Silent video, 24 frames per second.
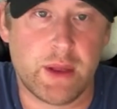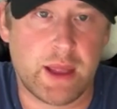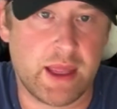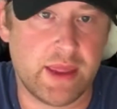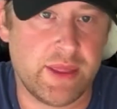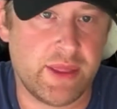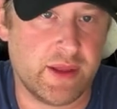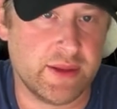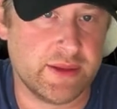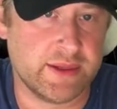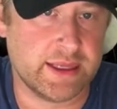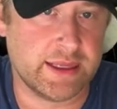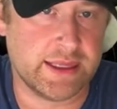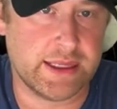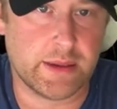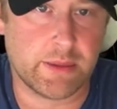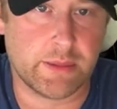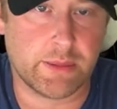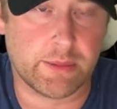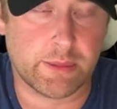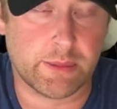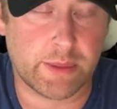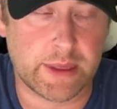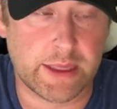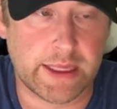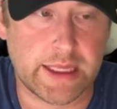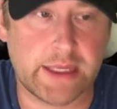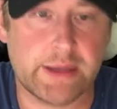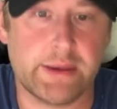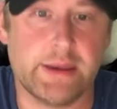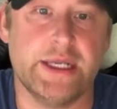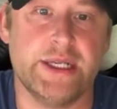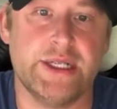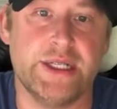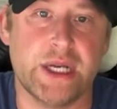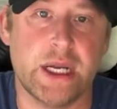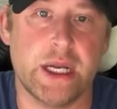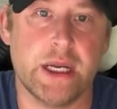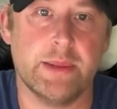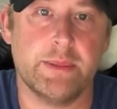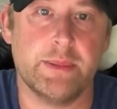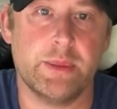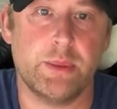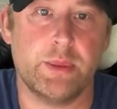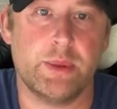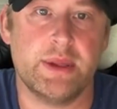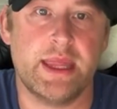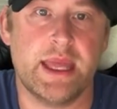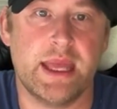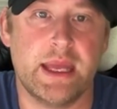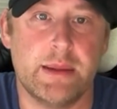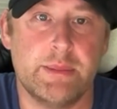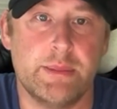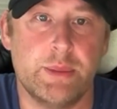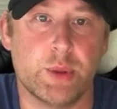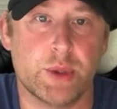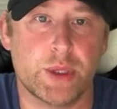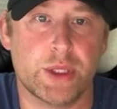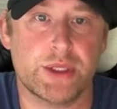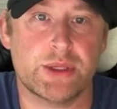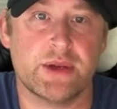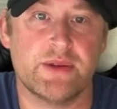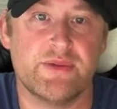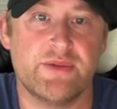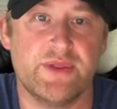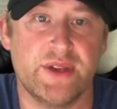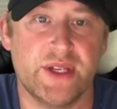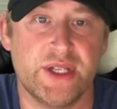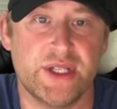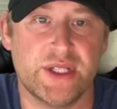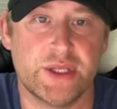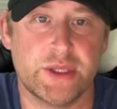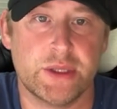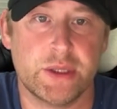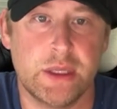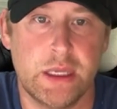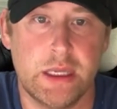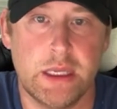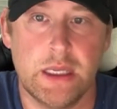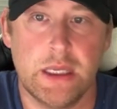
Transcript: I thought they did a really great job with that portrait feature.